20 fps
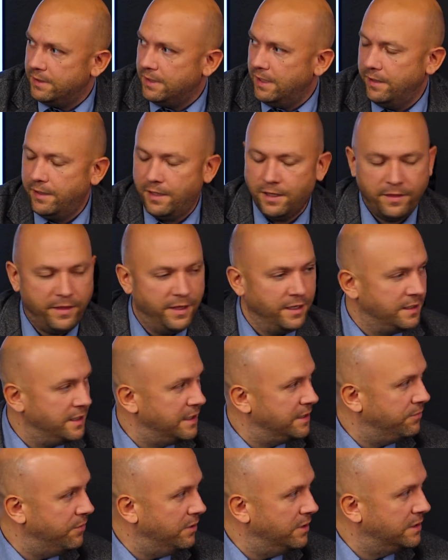And I think
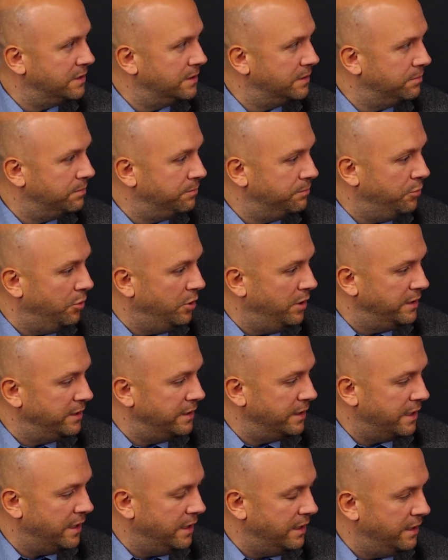this was
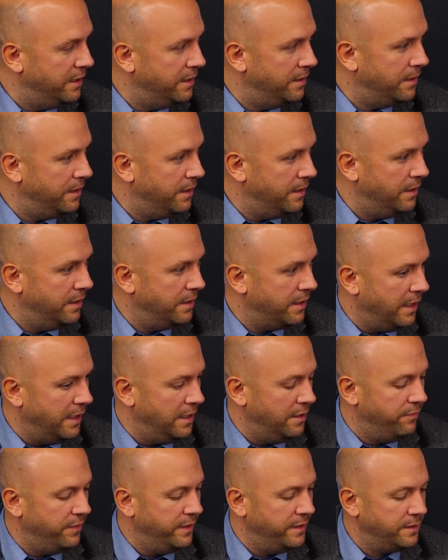politically
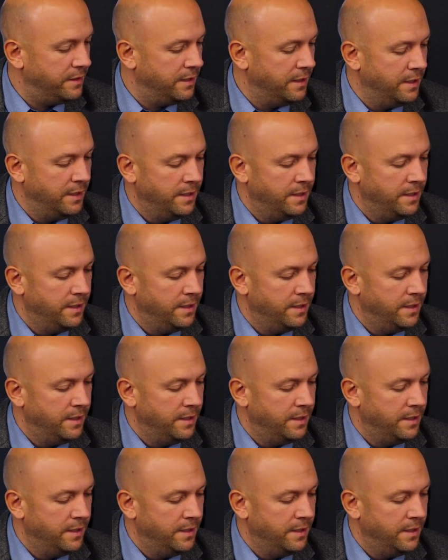relevant.